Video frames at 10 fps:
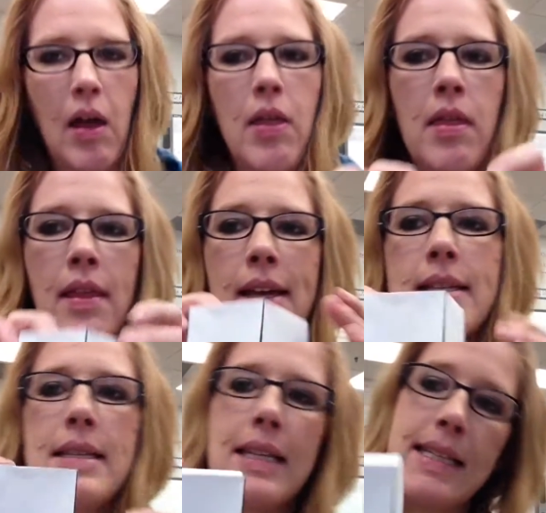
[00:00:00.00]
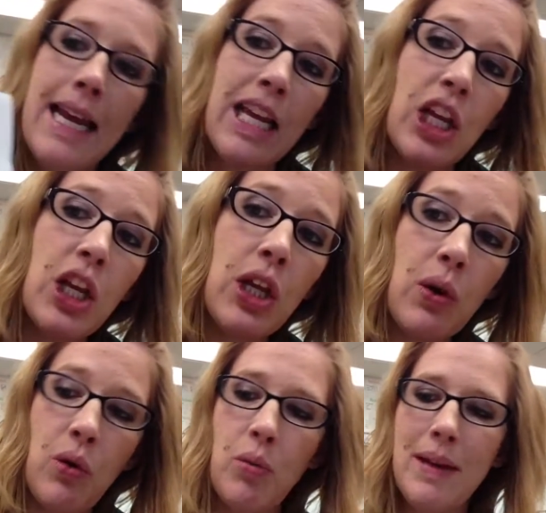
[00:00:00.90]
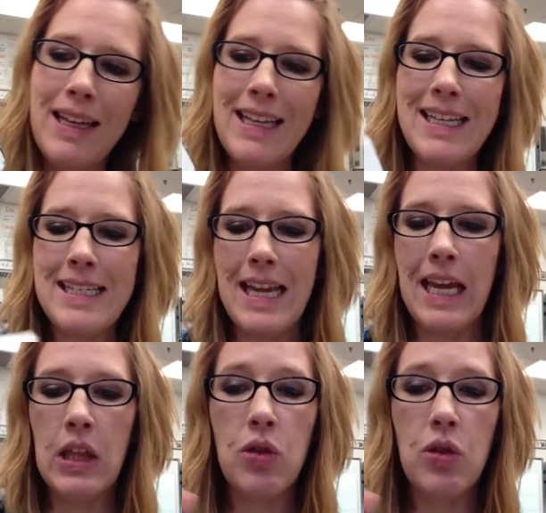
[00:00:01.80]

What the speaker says: This is a cube. It is a